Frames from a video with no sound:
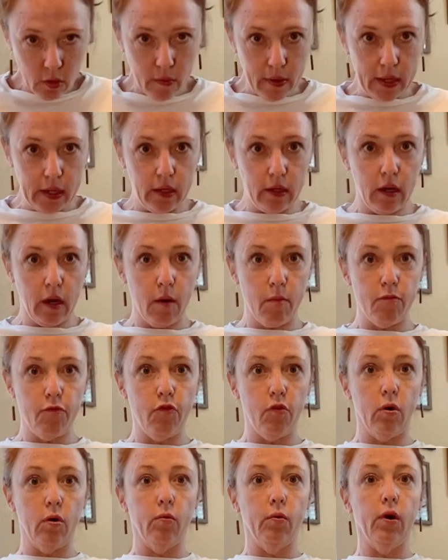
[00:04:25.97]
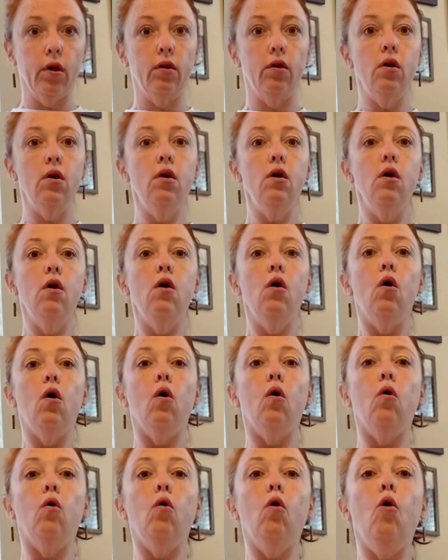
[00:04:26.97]
you're ready to come forward.
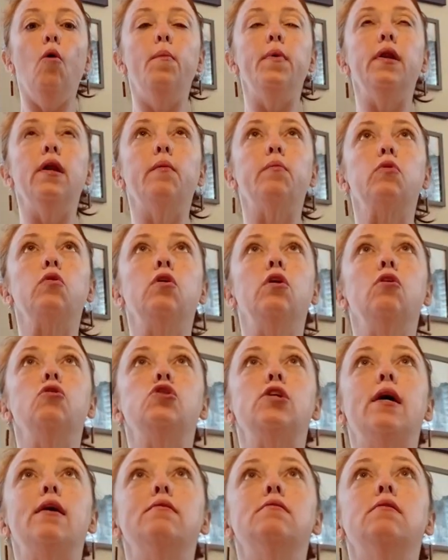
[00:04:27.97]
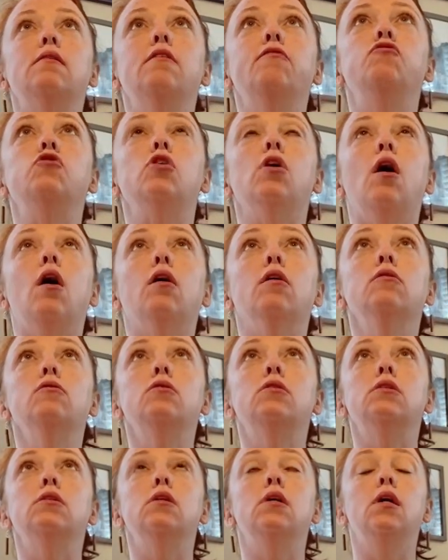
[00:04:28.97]
Open up through your chest, lift your
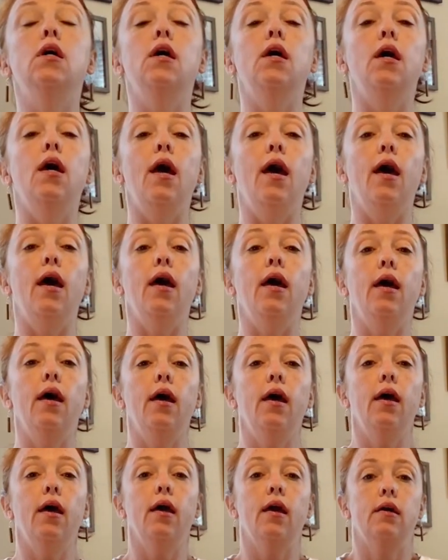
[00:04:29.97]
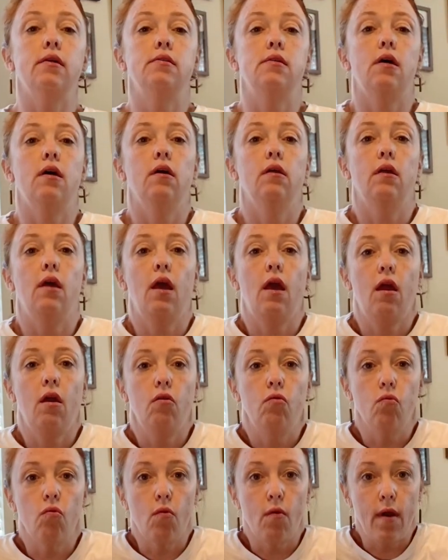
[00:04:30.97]
heart. Exhale
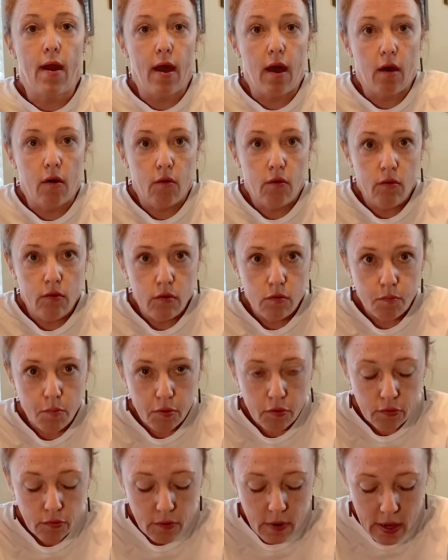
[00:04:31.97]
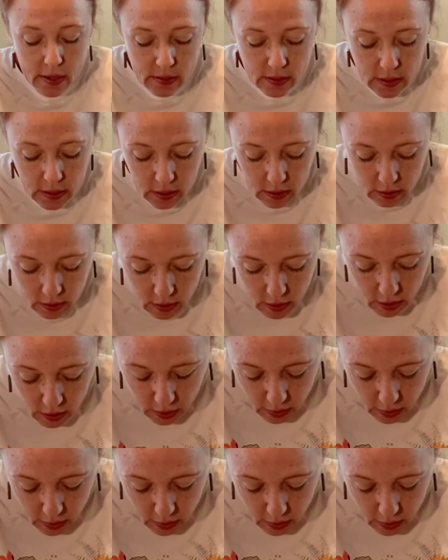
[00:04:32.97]
and round, pressing